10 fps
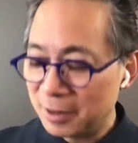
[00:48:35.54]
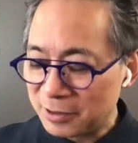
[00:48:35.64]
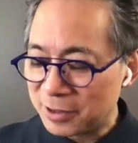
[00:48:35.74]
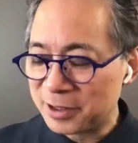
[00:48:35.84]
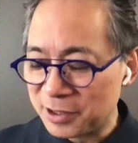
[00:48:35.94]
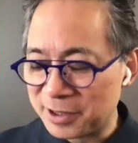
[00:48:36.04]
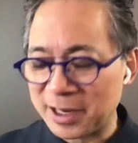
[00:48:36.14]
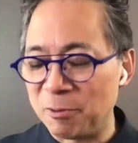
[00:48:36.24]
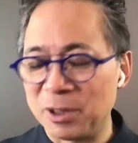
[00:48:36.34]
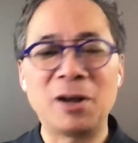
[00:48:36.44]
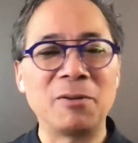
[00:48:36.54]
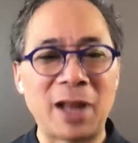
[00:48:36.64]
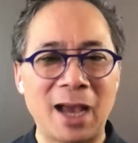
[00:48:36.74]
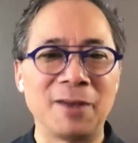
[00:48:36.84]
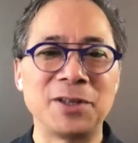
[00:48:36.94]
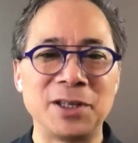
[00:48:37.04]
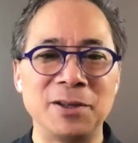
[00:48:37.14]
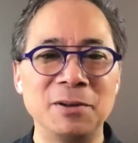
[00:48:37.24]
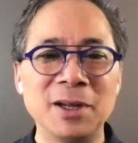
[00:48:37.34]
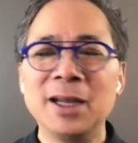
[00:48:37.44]
just say we don't have to
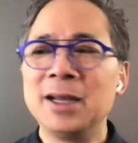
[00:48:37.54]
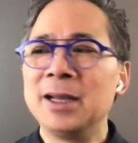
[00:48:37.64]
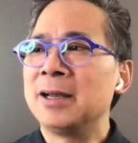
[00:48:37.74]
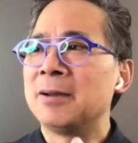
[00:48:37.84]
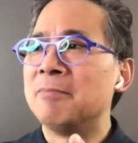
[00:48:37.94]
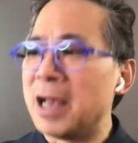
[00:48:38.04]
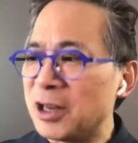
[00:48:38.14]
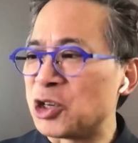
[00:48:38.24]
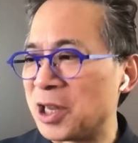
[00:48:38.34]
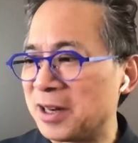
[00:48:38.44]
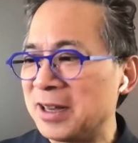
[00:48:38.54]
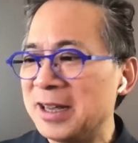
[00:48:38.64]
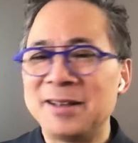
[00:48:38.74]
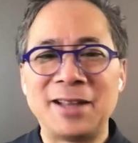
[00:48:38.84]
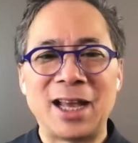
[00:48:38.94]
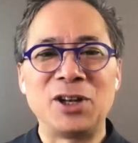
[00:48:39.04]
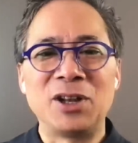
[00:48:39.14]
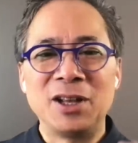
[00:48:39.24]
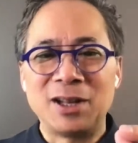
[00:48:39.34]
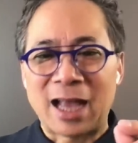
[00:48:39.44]
mention that
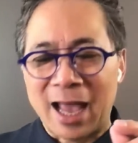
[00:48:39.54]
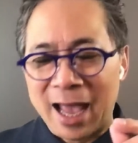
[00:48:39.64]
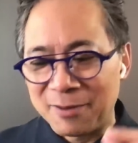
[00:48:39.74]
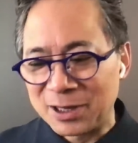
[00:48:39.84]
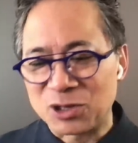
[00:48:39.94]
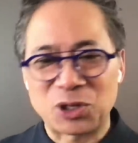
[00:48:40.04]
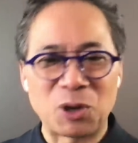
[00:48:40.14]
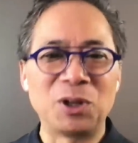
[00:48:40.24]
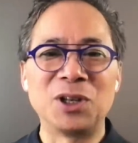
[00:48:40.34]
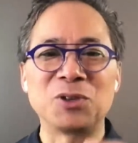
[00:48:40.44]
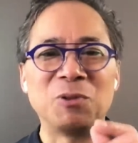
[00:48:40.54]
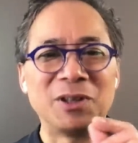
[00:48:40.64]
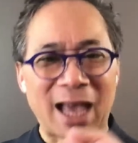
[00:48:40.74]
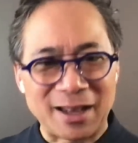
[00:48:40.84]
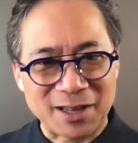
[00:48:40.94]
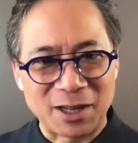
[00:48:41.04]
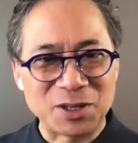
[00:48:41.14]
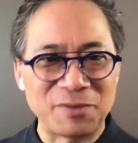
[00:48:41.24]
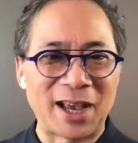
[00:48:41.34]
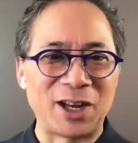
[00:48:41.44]
having sodas with tons of
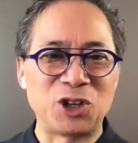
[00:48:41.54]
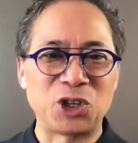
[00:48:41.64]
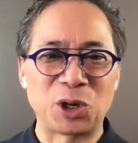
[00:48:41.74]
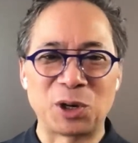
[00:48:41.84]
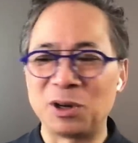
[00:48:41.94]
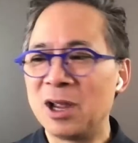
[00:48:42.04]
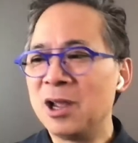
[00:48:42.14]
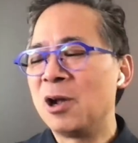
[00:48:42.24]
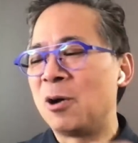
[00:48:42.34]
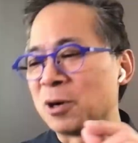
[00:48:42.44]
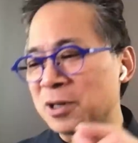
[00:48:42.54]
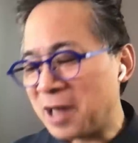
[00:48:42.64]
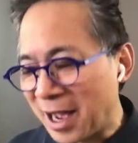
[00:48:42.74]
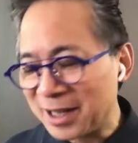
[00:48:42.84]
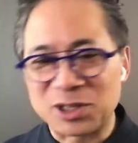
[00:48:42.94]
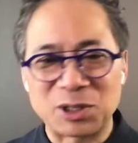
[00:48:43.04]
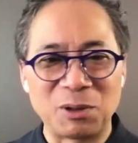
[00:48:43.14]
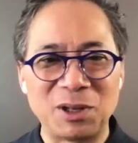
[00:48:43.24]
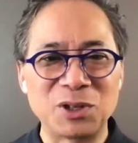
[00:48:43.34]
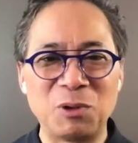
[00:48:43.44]
added sugar or diet
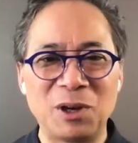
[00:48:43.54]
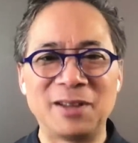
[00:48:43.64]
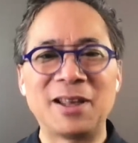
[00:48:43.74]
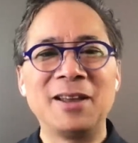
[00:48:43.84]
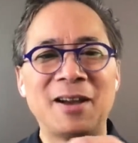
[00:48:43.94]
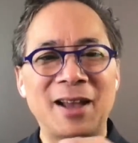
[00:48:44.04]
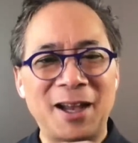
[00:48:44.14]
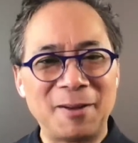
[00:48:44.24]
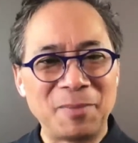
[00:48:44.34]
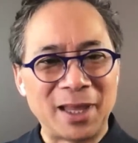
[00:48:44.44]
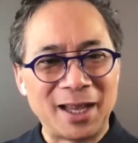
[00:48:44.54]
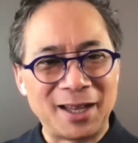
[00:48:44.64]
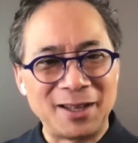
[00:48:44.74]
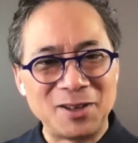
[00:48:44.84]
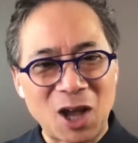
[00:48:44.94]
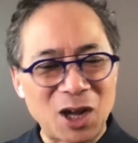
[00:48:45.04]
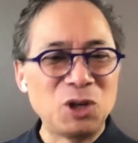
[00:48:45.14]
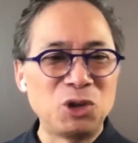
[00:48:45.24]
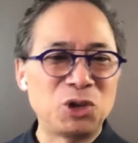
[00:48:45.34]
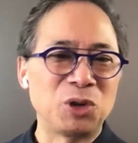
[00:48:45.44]
sodas with
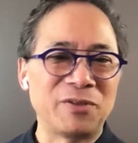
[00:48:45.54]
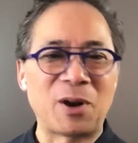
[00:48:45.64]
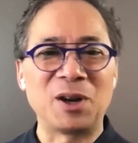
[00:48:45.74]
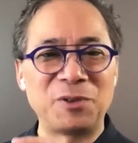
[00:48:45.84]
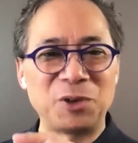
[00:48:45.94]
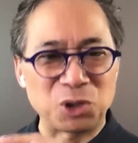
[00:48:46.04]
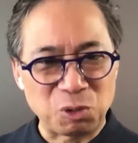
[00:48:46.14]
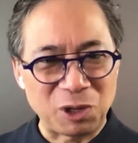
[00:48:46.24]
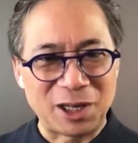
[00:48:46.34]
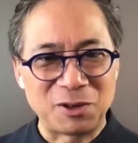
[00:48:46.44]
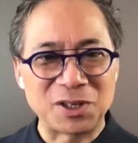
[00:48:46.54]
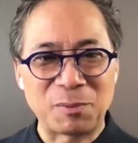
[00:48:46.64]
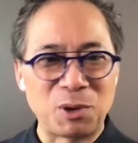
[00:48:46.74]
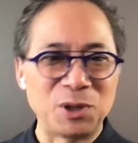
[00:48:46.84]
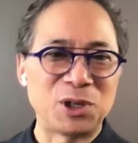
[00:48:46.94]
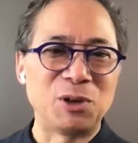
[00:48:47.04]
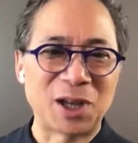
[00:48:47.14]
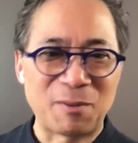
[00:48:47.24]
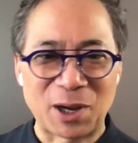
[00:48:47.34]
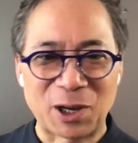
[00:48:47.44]
non-nutritive artificial sweeteners that poison your gut
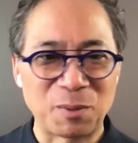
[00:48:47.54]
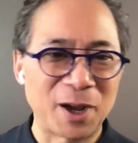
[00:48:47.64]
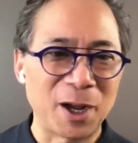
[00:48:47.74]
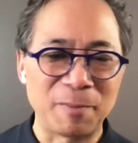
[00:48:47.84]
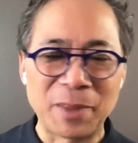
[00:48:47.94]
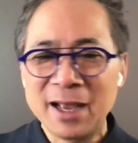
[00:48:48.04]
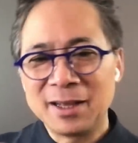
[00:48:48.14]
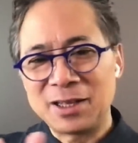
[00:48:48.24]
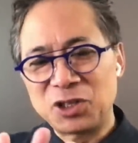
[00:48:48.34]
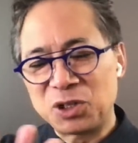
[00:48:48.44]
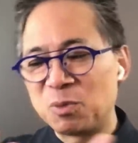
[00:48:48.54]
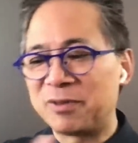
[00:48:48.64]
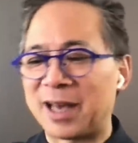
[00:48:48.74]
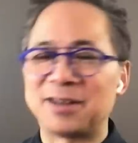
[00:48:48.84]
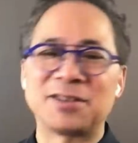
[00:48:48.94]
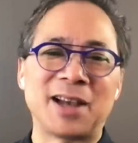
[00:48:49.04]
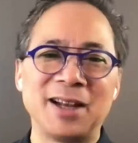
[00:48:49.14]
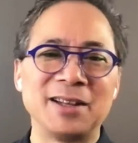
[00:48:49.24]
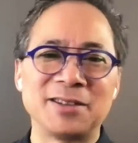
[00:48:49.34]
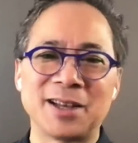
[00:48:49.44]
microbiome. Let's just move that aside
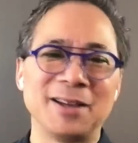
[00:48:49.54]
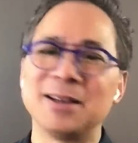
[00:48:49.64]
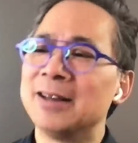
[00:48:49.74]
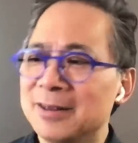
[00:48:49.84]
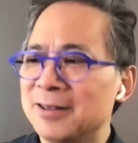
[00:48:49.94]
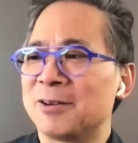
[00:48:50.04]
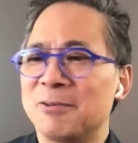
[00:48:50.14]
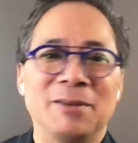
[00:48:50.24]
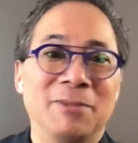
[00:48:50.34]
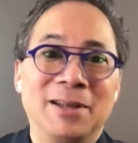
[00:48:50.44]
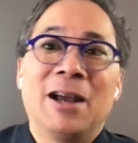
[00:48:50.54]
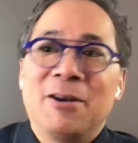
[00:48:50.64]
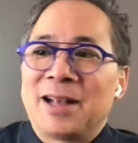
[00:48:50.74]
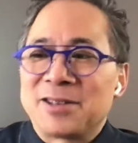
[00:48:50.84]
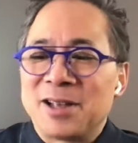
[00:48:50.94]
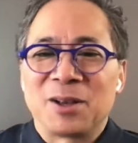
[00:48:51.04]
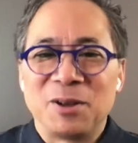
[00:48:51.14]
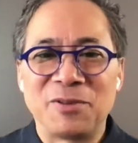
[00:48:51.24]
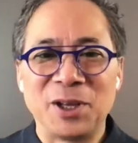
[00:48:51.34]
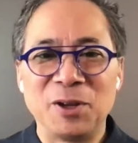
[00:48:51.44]
and say, look, we know that's not good
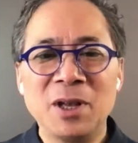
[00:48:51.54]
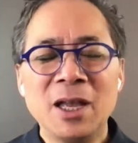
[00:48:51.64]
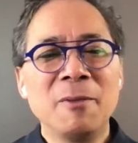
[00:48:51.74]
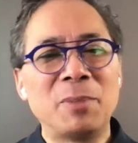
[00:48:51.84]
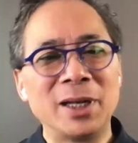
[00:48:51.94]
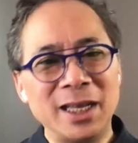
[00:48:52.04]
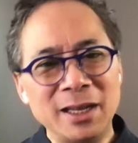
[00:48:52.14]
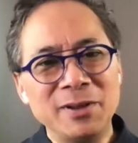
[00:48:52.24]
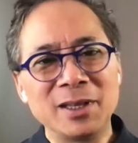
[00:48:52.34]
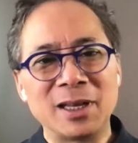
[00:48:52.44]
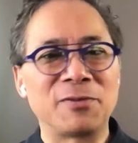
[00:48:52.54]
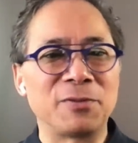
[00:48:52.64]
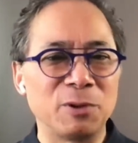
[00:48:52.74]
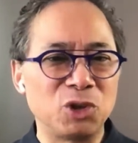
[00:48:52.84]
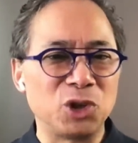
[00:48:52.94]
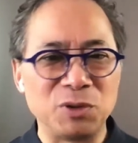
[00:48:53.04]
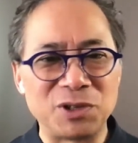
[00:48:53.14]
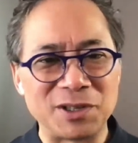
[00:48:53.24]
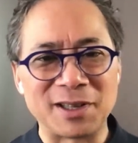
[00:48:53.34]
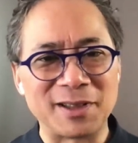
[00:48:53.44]
for you. But even like fruit
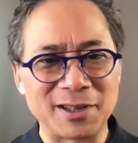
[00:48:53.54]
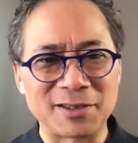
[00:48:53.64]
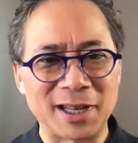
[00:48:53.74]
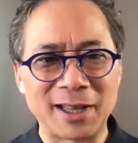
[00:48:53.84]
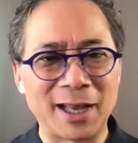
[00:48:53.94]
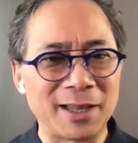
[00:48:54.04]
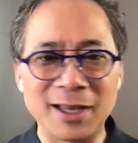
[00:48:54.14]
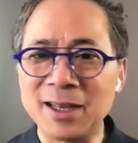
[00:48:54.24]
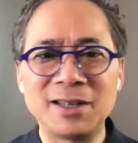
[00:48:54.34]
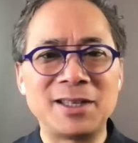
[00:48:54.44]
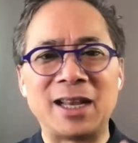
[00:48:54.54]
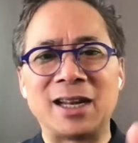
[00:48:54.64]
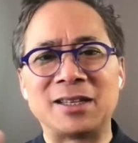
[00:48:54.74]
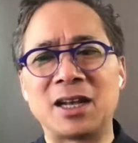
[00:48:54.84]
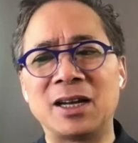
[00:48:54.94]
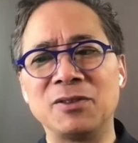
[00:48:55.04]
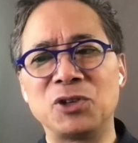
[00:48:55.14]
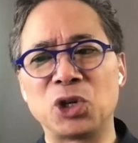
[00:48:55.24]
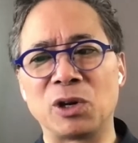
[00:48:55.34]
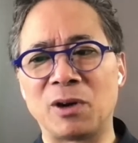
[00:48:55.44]
juices and things like that, they can contain a ton of
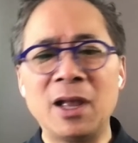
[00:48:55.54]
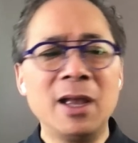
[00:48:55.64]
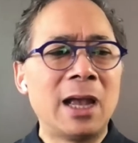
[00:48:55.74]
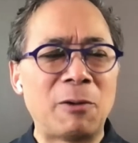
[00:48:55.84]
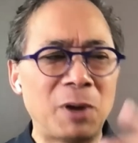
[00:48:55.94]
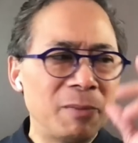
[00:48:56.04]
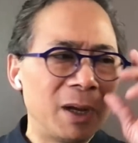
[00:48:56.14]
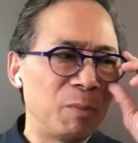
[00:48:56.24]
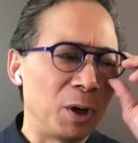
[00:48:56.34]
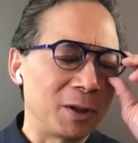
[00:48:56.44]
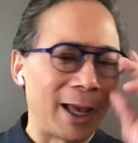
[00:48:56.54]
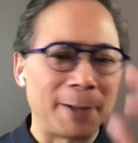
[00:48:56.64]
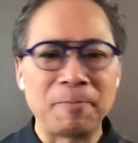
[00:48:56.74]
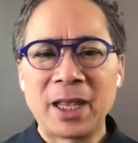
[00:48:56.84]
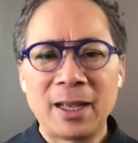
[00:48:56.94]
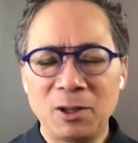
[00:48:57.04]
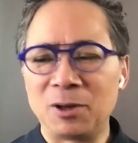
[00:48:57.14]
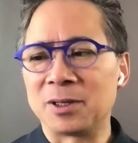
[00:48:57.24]
sugar. I read in my book that, look,